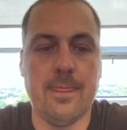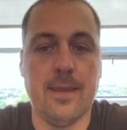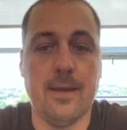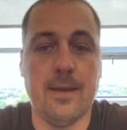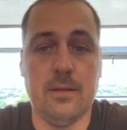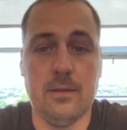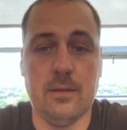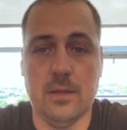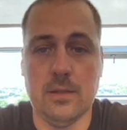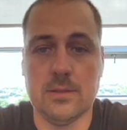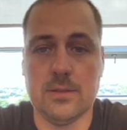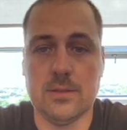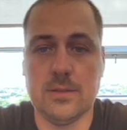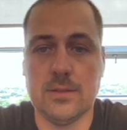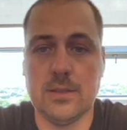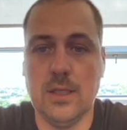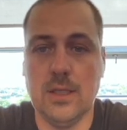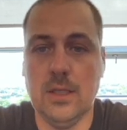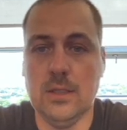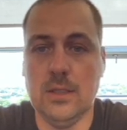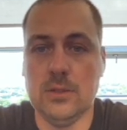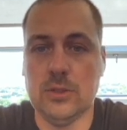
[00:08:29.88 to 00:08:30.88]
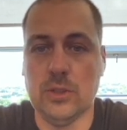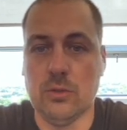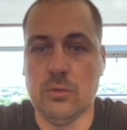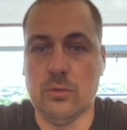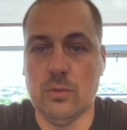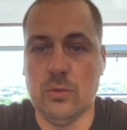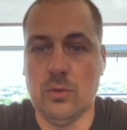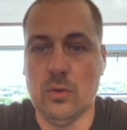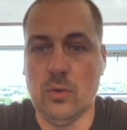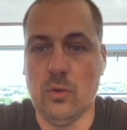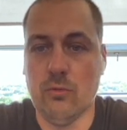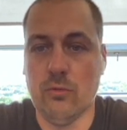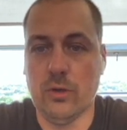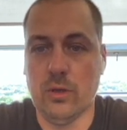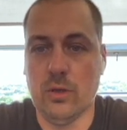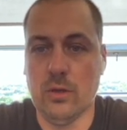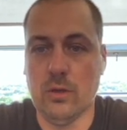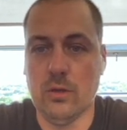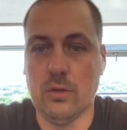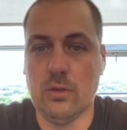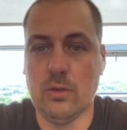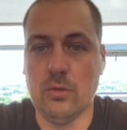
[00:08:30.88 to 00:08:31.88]
Yes, so over
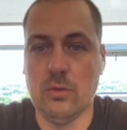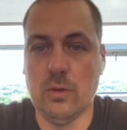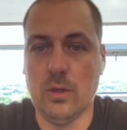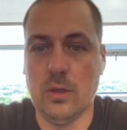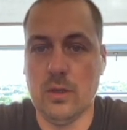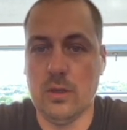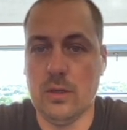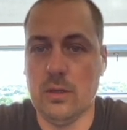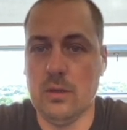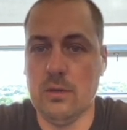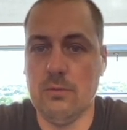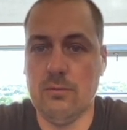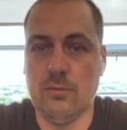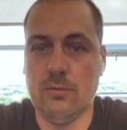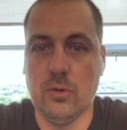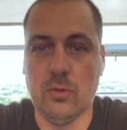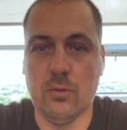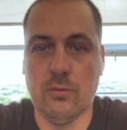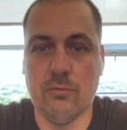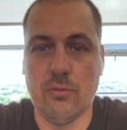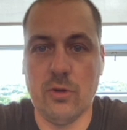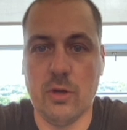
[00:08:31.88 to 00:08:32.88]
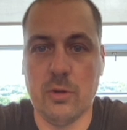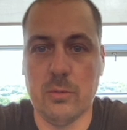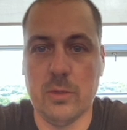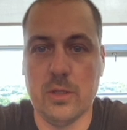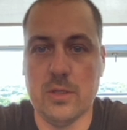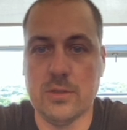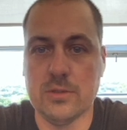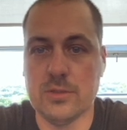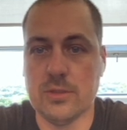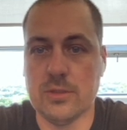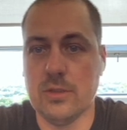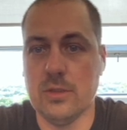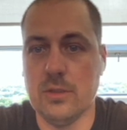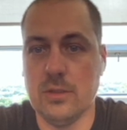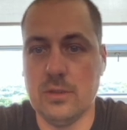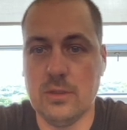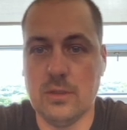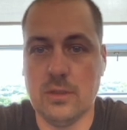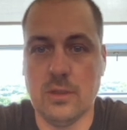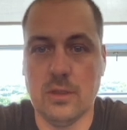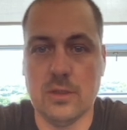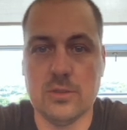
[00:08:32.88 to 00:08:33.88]
here you have your environment history
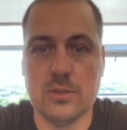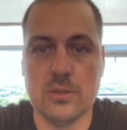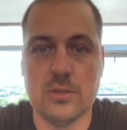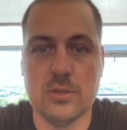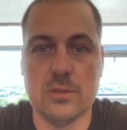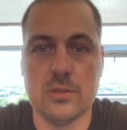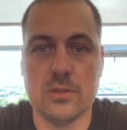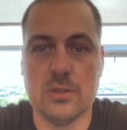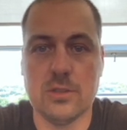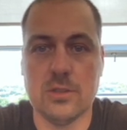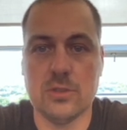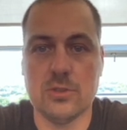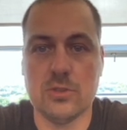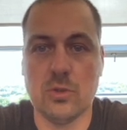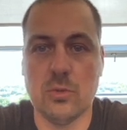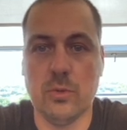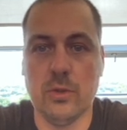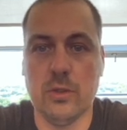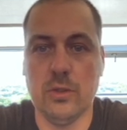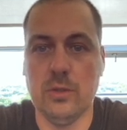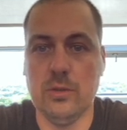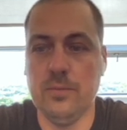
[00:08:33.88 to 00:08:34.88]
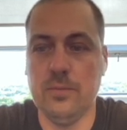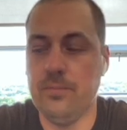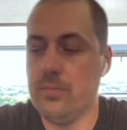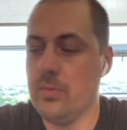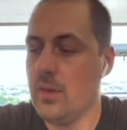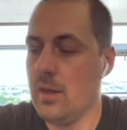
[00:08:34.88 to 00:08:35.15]
connections etc. window.